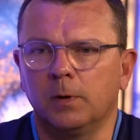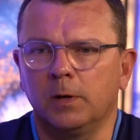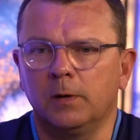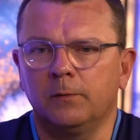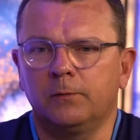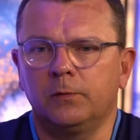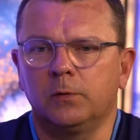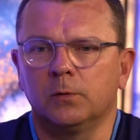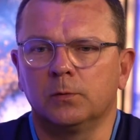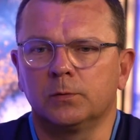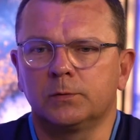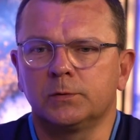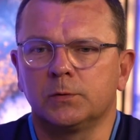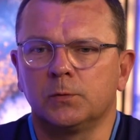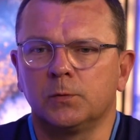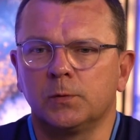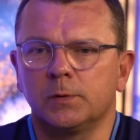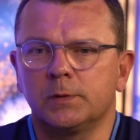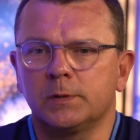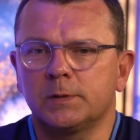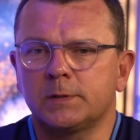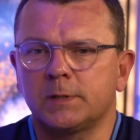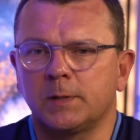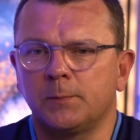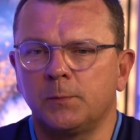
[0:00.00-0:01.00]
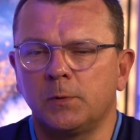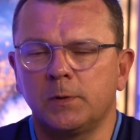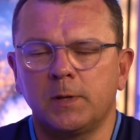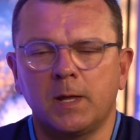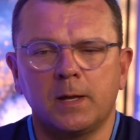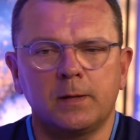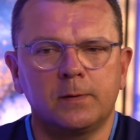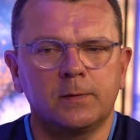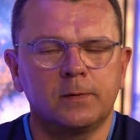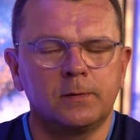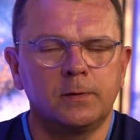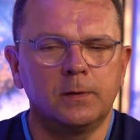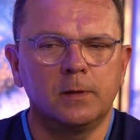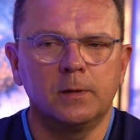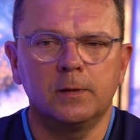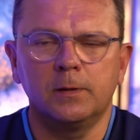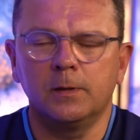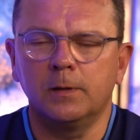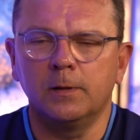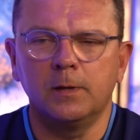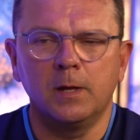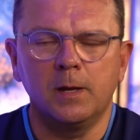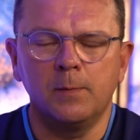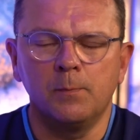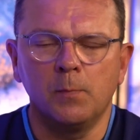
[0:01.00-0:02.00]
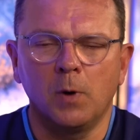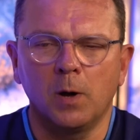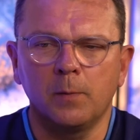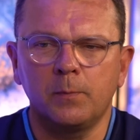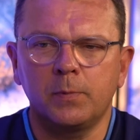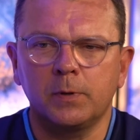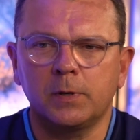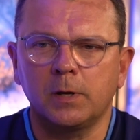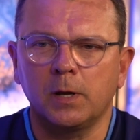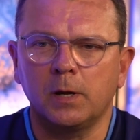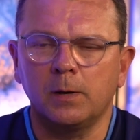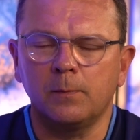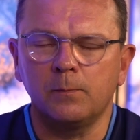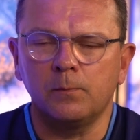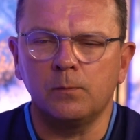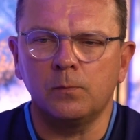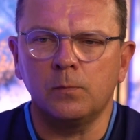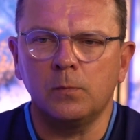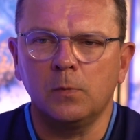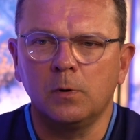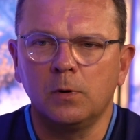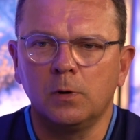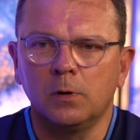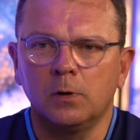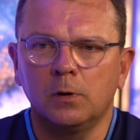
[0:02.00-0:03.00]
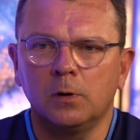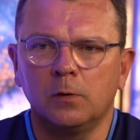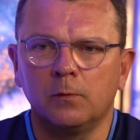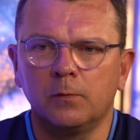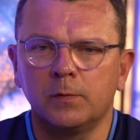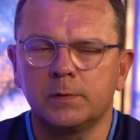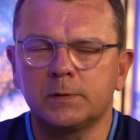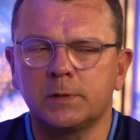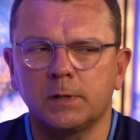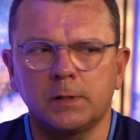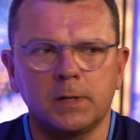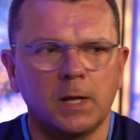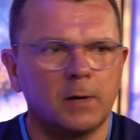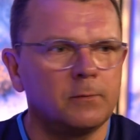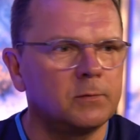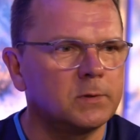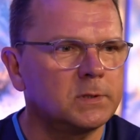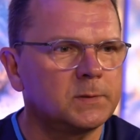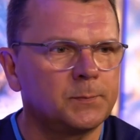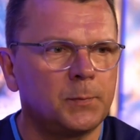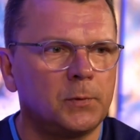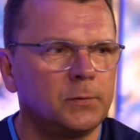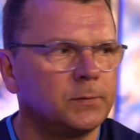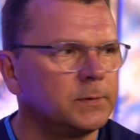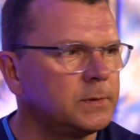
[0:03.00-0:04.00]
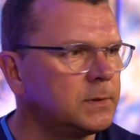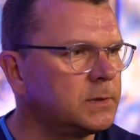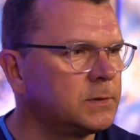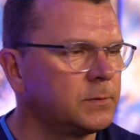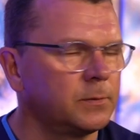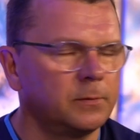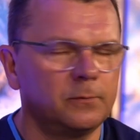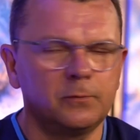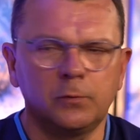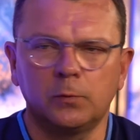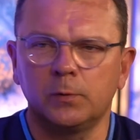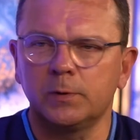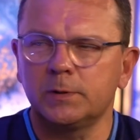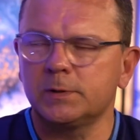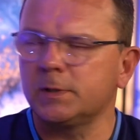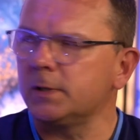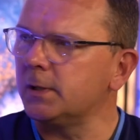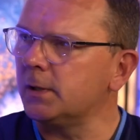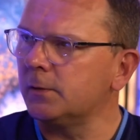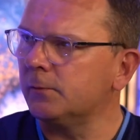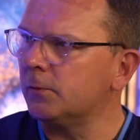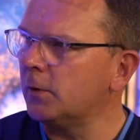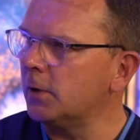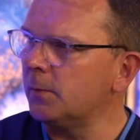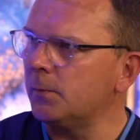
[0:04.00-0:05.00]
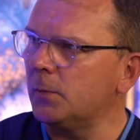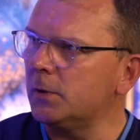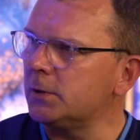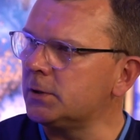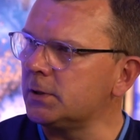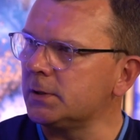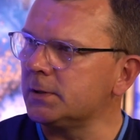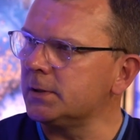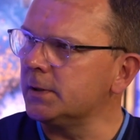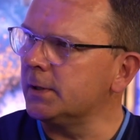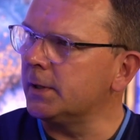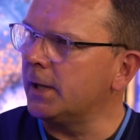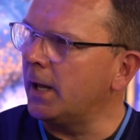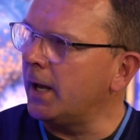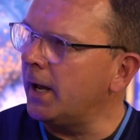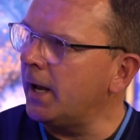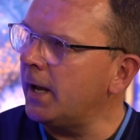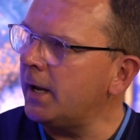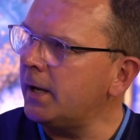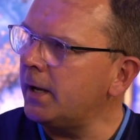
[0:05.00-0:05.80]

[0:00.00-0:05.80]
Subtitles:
if you're talking to someone, it might become obvious that they're responding to a voice in the room which isn't there.